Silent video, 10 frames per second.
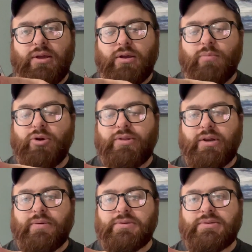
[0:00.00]
a book that
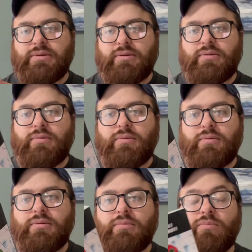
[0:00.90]
I was
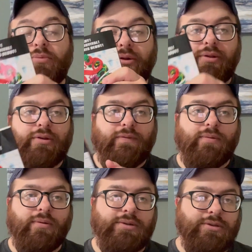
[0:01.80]
really looking
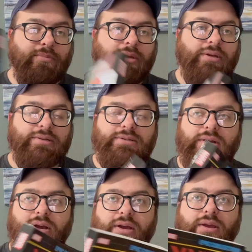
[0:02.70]
forward to because
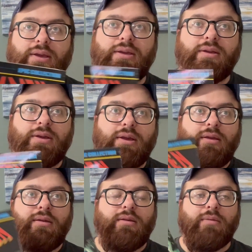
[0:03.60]
I
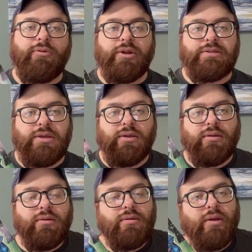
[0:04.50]
collect
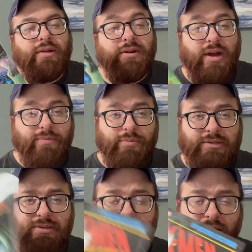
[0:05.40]

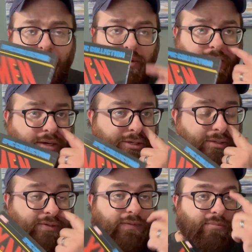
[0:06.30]
omnibuses and epic
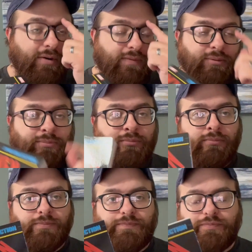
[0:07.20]
collections for Marvel.
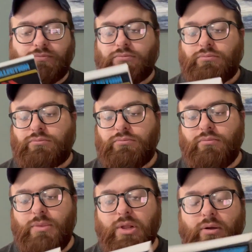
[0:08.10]

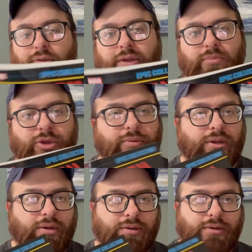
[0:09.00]
All the
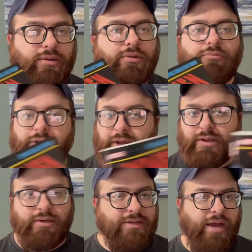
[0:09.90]
mutant
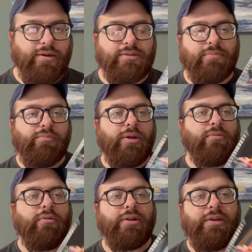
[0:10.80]
related titles I'm
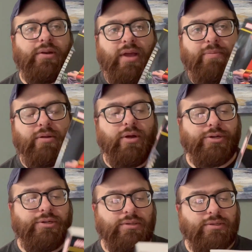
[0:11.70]
collecting in epic
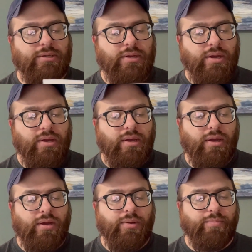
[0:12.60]
collections.
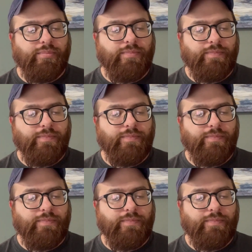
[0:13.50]
I